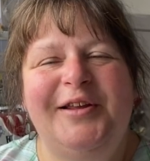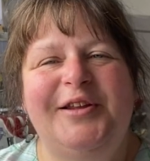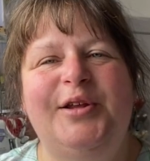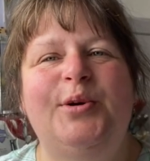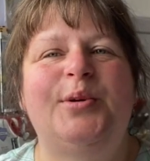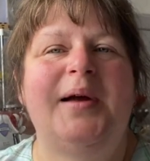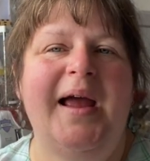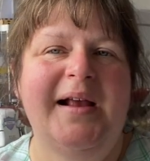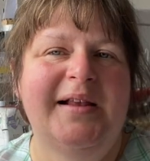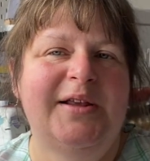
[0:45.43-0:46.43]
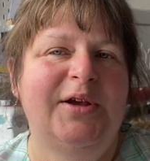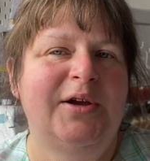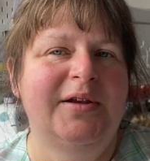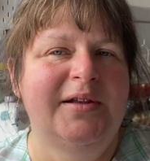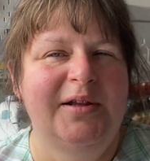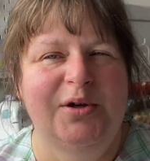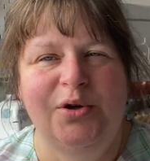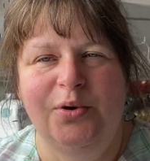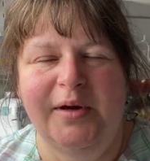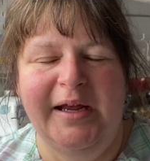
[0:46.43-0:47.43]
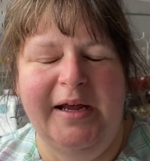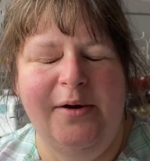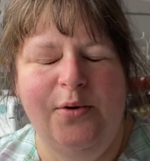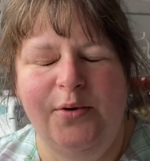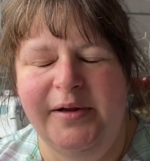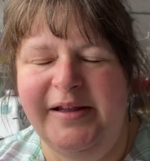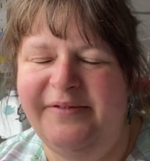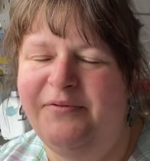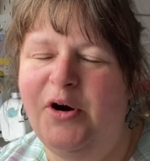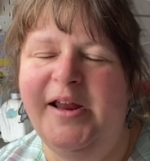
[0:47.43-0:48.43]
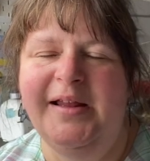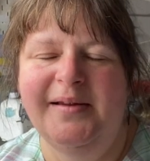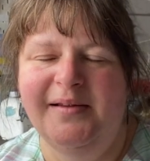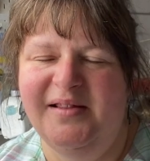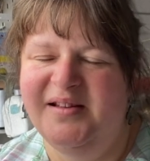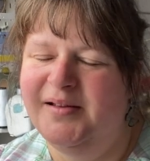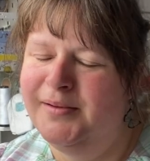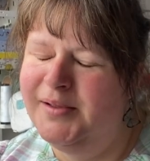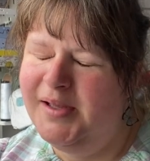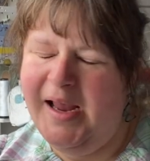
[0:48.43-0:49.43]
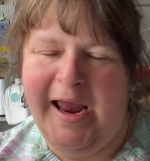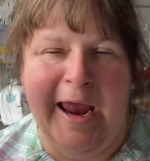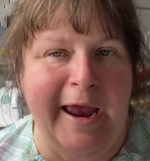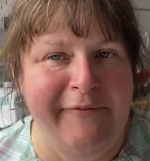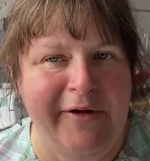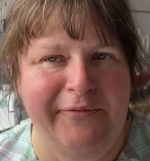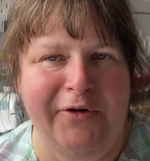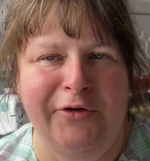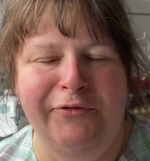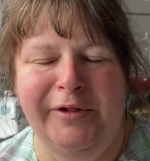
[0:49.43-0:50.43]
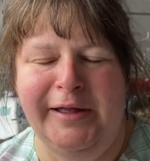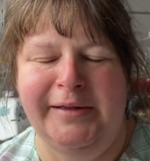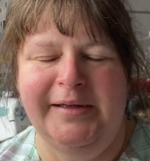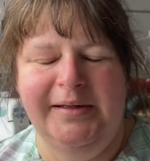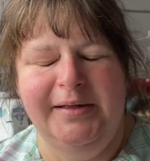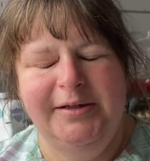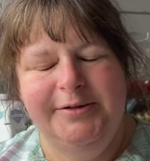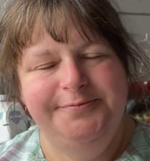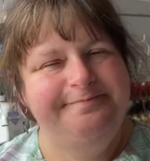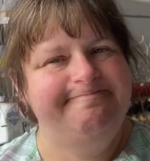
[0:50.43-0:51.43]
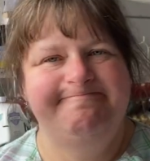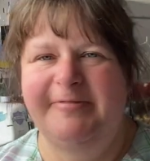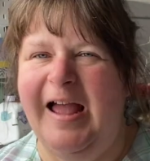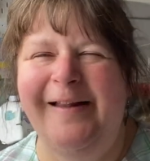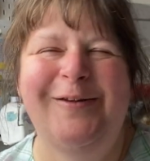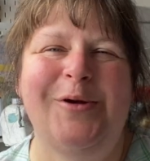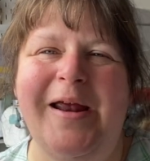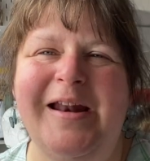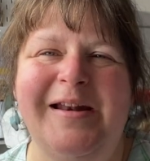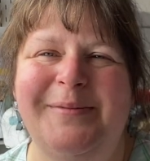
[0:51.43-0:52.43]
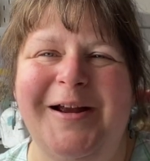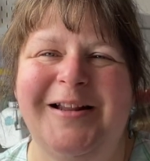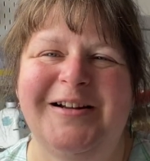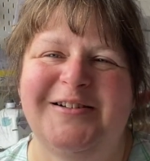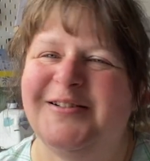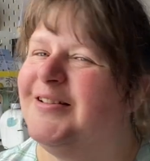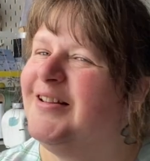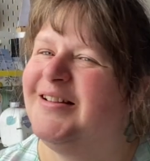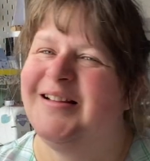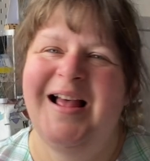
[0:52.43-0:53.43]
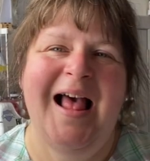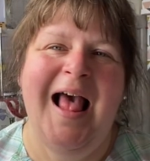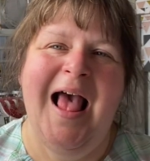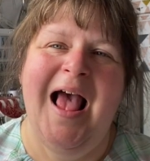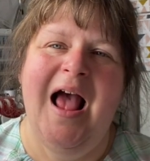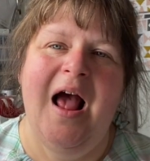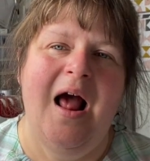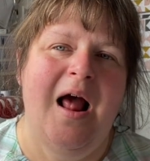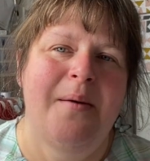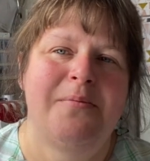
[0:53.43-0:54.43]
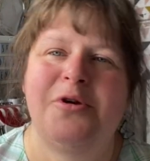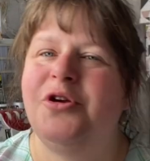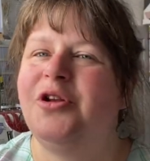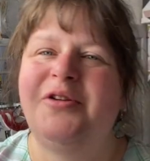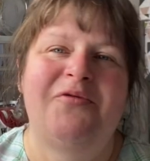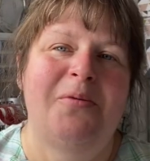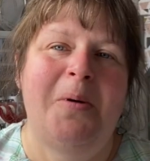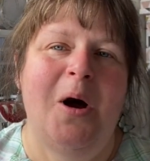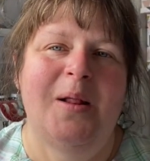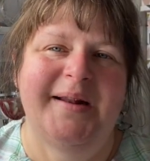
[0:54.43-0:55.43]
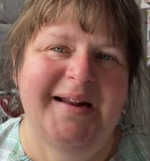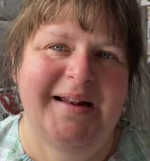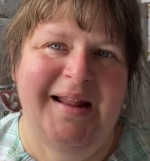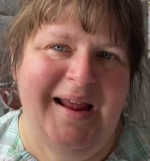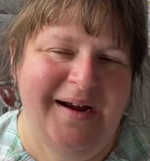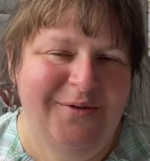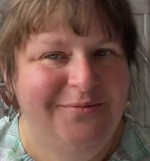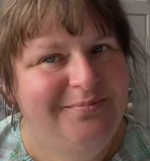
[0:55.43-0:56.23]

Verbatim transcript: So, excuse the croaky, horsey voice. This is hay fever related. Can't do anything about it because there's beautiful pollen in the air.